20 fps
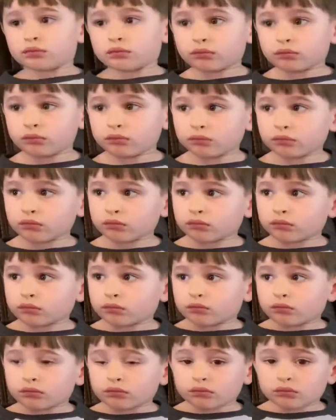
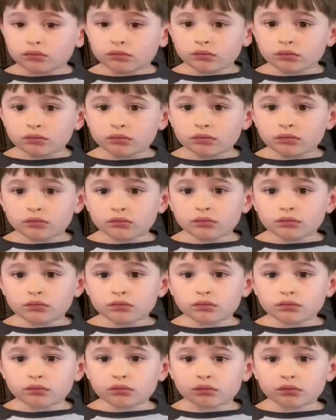
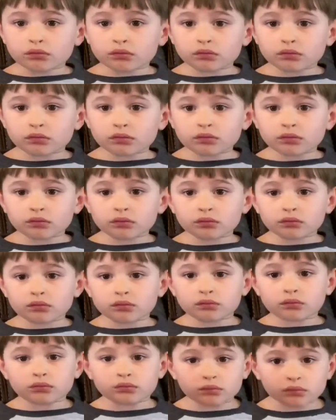
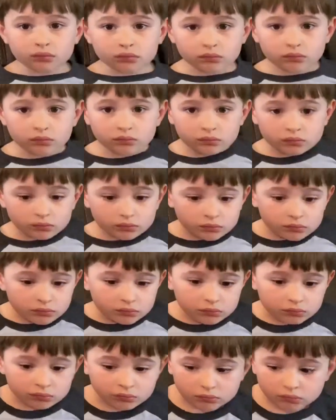[no speech]